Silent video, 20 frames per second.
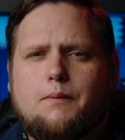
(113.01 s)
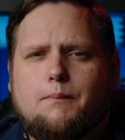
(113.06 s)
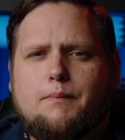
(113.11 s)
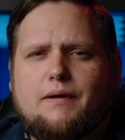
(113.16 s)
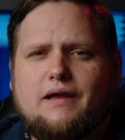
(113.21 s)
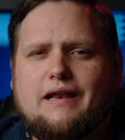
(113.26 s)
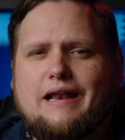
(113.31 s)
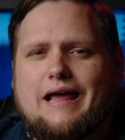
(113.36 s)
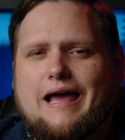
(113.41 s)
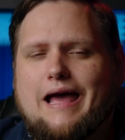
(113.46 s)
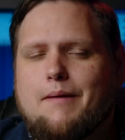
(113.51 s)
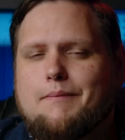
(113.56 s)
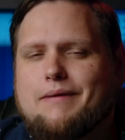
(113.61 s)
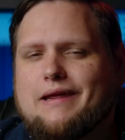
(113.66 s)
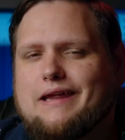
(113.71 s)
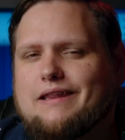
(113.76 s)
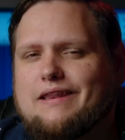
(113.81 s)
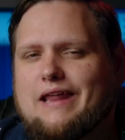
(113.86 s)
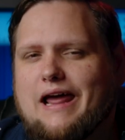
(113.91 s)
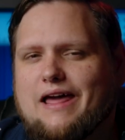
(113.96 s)
But I
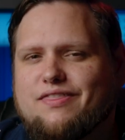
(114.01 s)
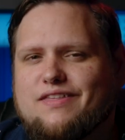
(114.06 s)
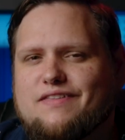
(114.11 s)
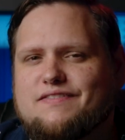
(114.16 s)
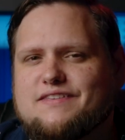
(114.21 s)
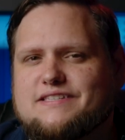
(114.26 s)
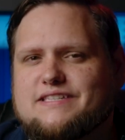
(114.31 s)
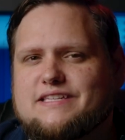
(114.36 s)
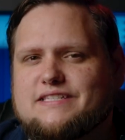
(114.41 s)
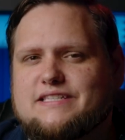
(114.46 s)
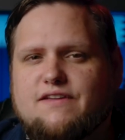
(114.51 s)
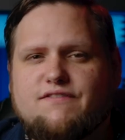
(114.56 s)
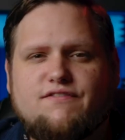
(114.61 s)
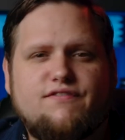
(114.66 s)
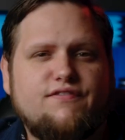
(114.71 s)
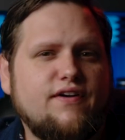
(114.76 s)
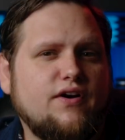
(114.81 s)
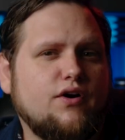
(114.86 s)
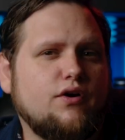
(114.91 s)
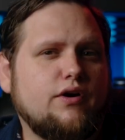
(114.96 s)
mean, I think this is a
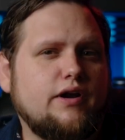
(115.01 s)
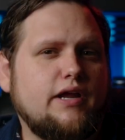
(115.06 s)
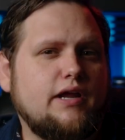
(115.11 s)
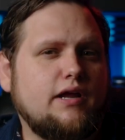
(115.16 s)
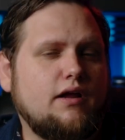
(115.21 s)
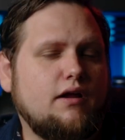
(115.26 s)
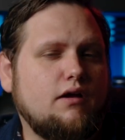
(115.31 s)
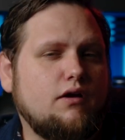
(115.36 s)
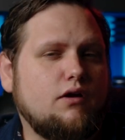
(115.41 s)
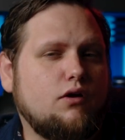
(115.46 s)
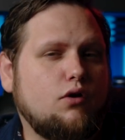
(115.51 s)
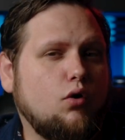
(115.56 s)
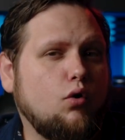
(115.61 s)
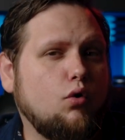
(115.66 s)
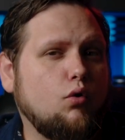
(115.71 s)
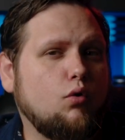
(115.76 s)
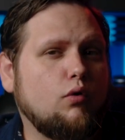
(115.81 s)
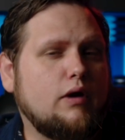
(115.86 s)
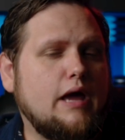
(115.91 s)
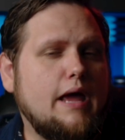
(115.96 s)
very
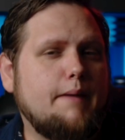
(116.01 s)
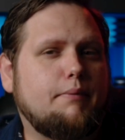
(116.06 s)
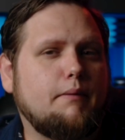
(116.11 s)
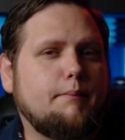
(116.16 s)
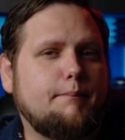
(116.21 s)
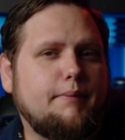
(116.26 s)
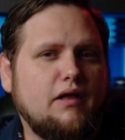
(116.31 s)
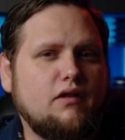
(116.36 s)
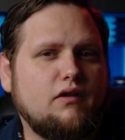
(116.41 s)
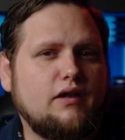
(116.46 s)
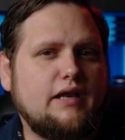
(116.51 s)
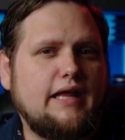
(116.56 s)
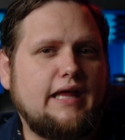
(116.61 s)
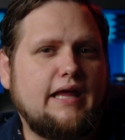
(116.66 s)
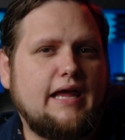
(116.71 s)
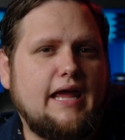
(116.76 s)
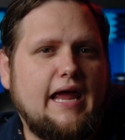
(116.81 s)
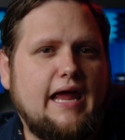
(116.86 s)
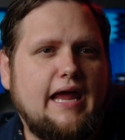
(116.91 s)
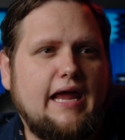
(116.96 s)
cool
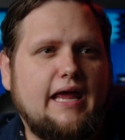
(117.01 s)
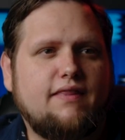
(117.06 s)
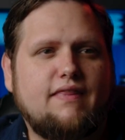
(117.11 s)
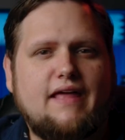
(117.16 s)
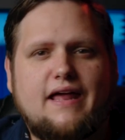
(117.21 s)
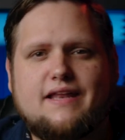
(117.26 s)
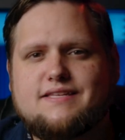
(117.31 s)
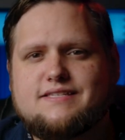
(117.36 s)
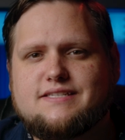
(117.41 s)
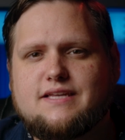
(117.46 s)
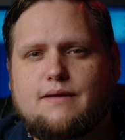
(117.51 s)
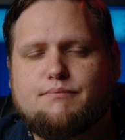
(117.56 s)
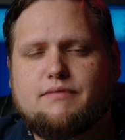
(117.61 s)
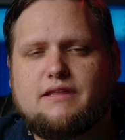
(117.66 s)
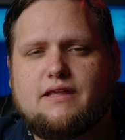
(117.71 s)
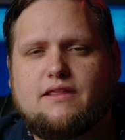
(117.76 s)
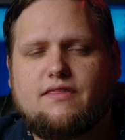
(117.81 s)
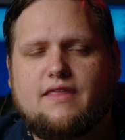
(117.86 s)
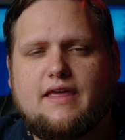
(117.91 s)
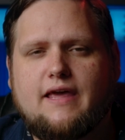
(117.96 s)
capability. And that is
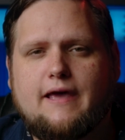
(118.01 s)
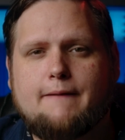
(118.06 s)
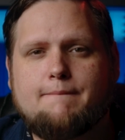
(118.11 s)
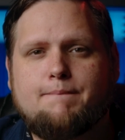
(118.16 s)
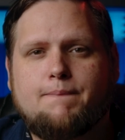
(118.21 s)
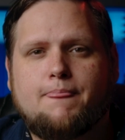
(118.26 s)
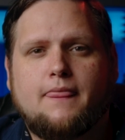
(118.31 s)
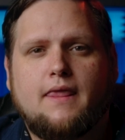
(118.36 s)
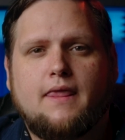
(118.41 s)
something that